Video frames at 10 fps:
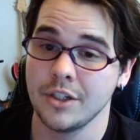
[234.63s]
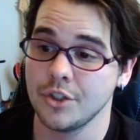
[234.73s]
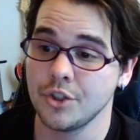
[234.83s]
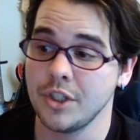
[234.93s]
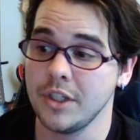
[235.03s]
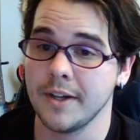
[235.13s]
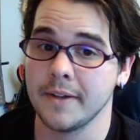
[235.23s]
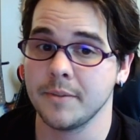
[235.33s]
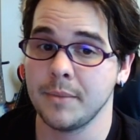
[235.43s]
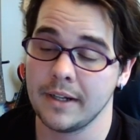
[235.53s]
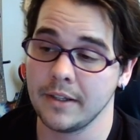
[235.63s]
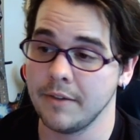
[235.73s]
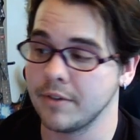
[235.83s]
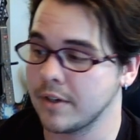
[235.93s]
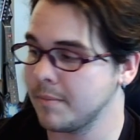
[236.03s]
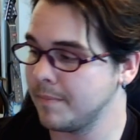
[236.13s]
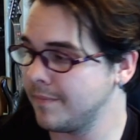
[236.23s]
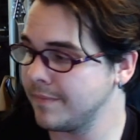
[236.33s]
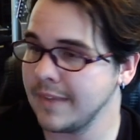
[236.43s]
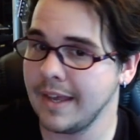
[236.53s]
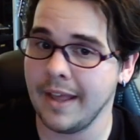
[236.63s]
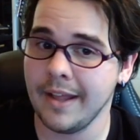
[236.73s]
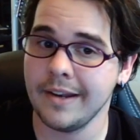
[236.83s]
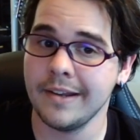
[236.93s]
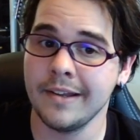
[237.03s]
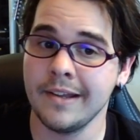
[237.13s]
She's awesome and I love her. And